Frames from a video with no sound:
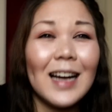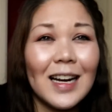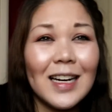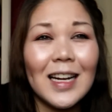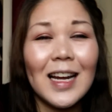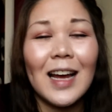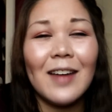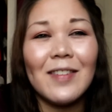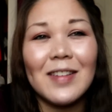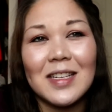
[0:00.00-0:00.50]
kind
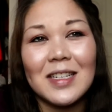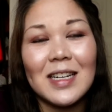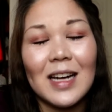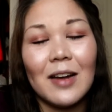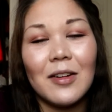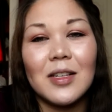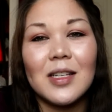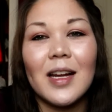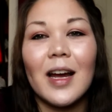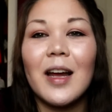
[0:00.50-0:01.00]
of have its
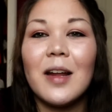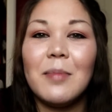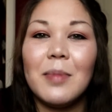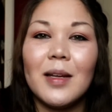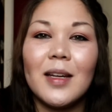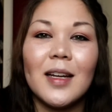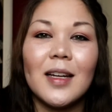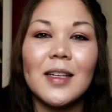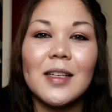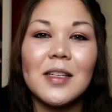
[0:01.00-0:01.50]
downside
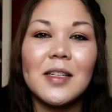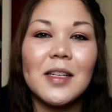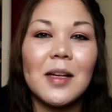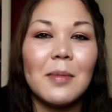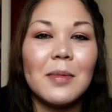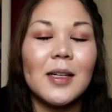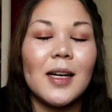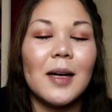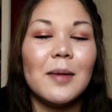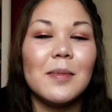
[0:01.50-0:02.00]
because
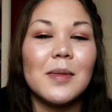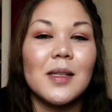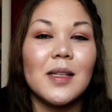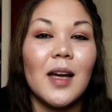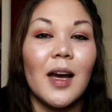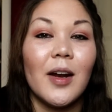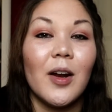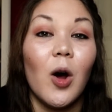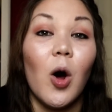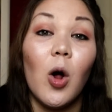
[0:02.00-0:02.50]
sometimes
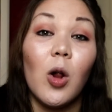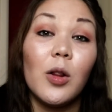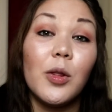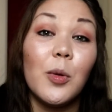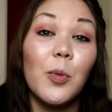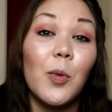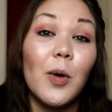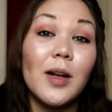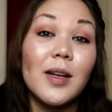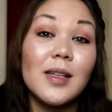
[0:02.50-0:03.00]
not all
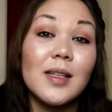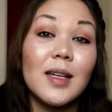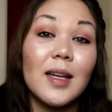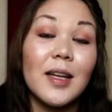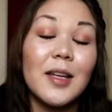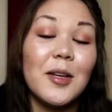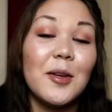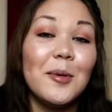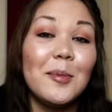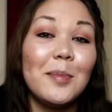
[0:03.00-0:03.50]
the ones
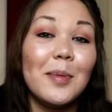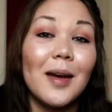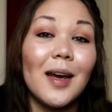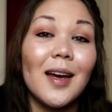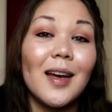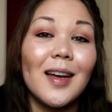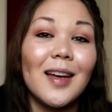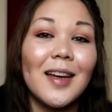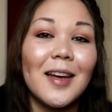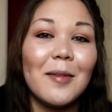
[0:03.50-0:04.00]
that you
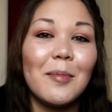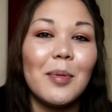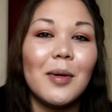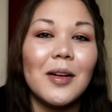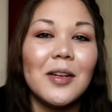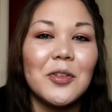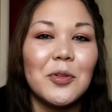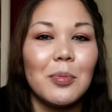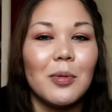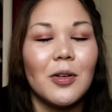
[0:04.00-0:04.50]
pick get put
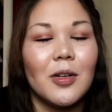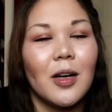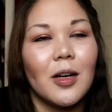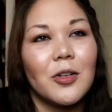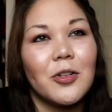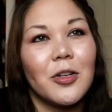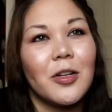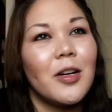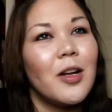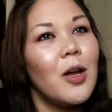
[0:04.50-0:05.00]
into
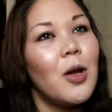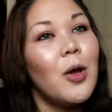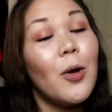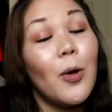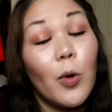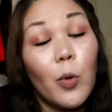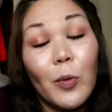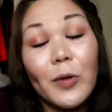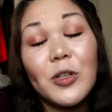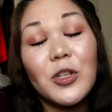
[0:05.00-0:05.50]
production,
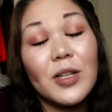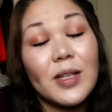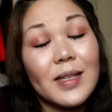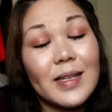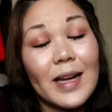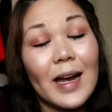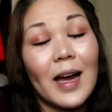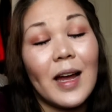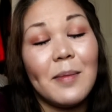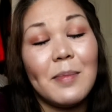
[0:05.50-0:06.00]
which is
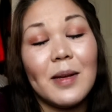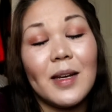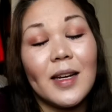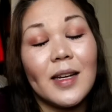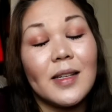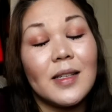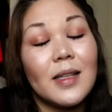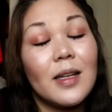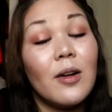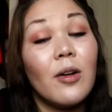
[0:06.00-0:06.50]
sad
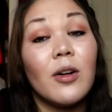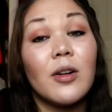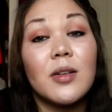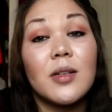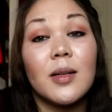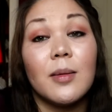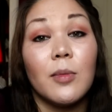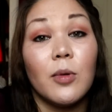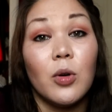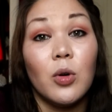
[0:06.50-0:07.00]
because there are
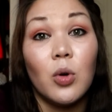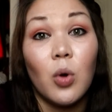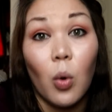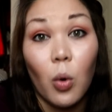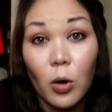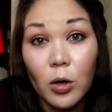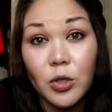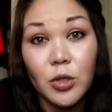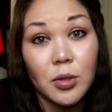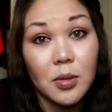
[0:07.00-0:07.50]
some
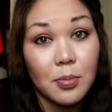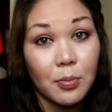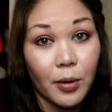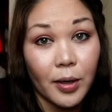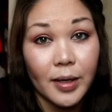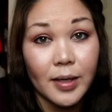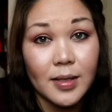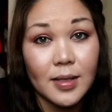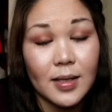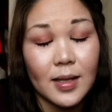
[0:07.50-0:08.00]
gorgeous
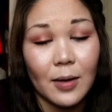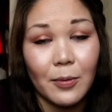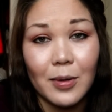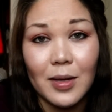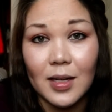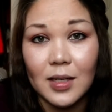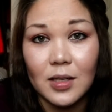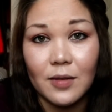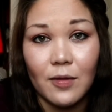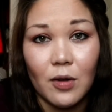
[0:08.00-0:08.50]
prints that we
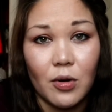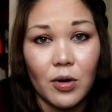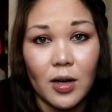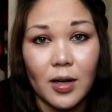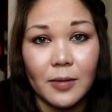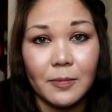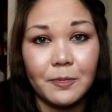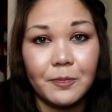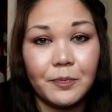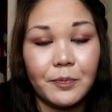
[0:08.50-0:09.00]
get to vote
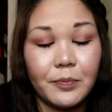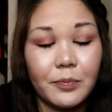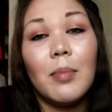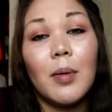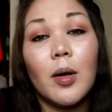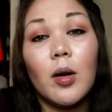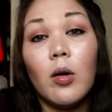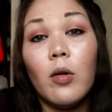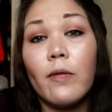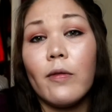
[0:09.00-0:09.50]
on.
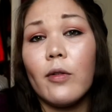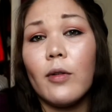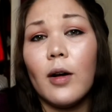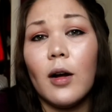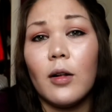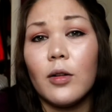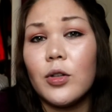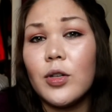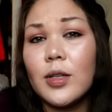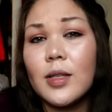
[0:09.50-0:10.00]
But
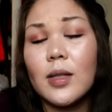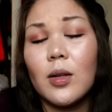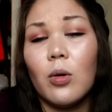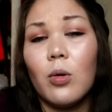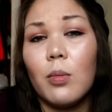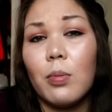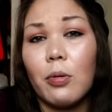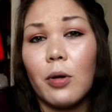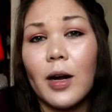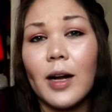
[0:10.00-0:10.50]
overall, just the
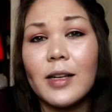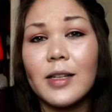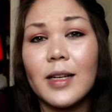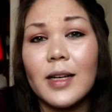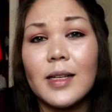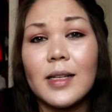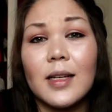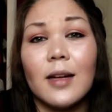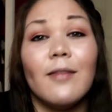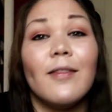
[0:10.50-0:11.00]
whole
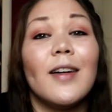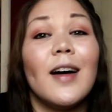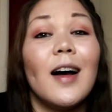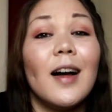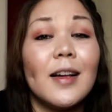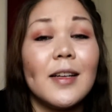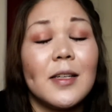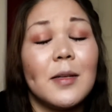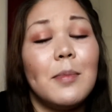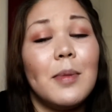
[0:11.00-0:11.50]
process of
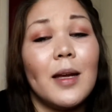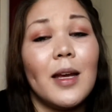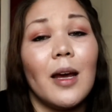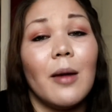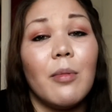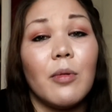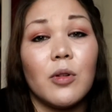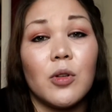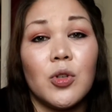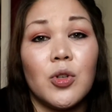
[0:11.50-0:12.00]
us being
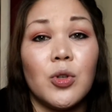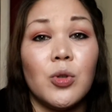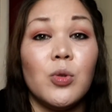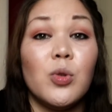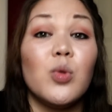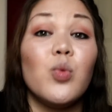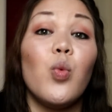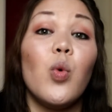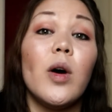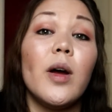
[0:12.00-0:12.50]
able to
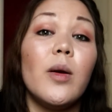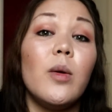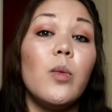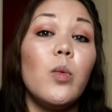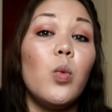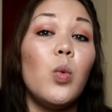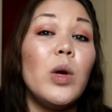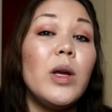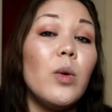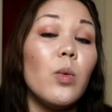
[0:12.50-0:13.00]
choose what
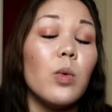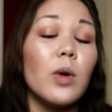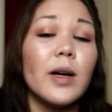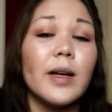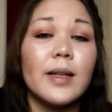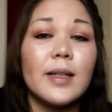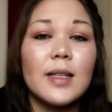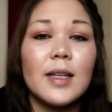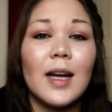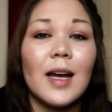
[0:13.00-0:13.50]
we
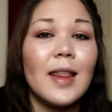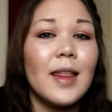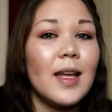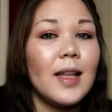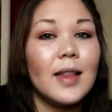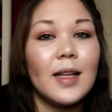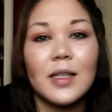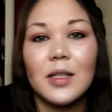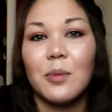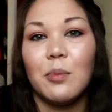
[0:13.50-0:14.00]
want, I
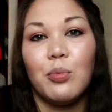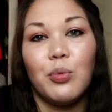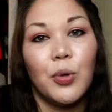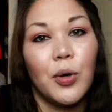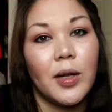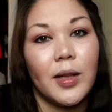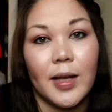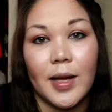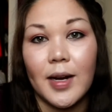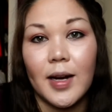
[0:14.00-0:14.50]
think that's a
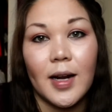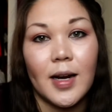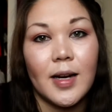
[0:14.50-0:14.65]
brilliant